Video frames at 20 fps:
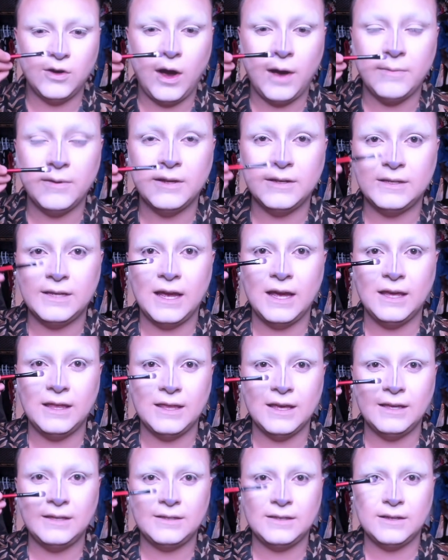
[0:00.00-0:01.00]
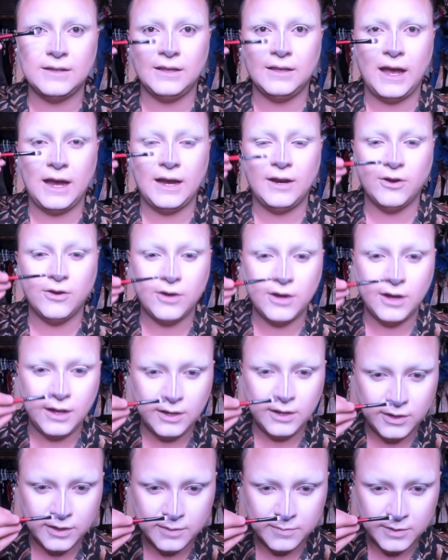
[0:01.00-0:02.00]
I'm going to take this lighter
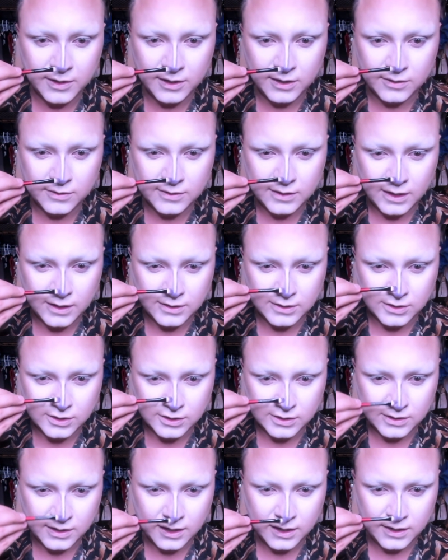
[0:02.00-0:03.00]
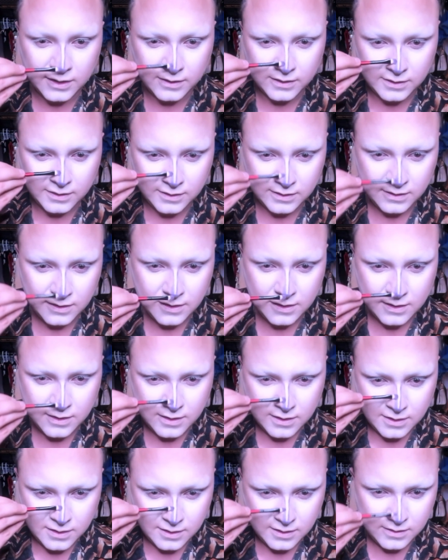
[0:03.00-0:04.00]
color and I'm going to use that to just kind
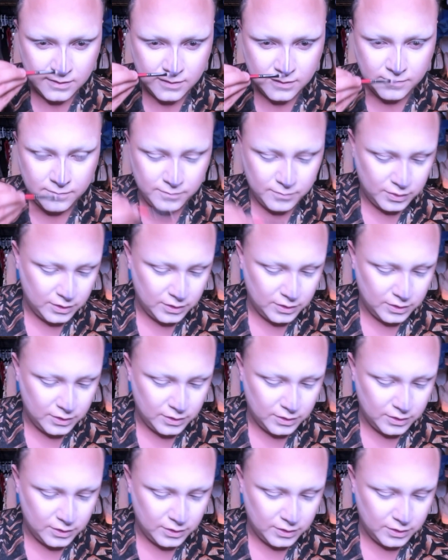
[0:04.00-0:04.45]
of